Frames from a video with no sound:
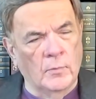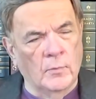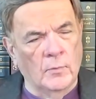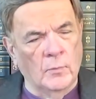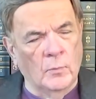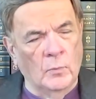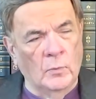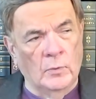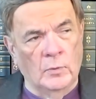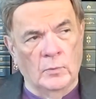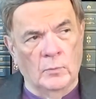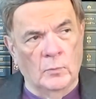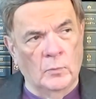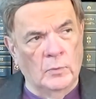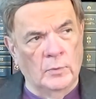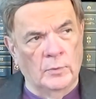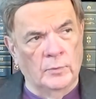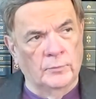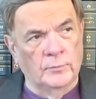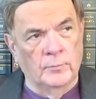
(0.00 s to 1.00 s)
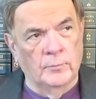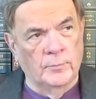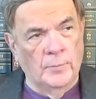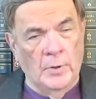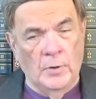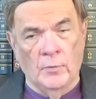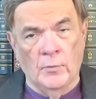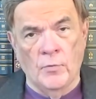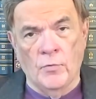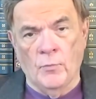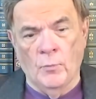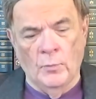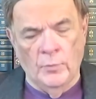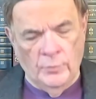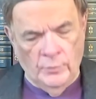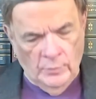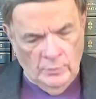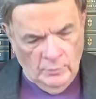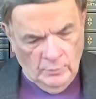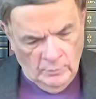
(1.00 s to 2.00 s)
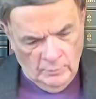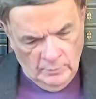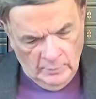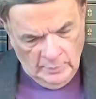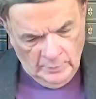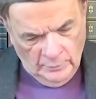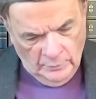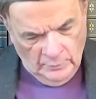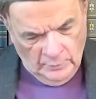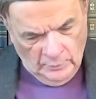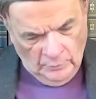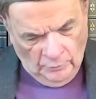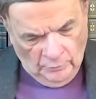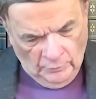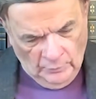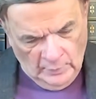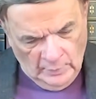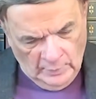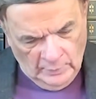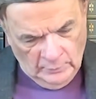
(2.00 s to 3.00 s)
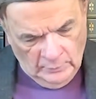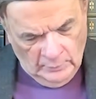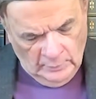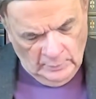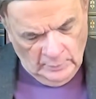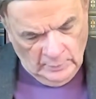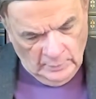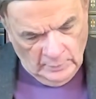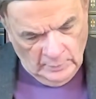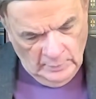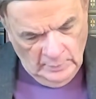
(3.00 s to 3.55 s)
will perish with you, I think is the idea.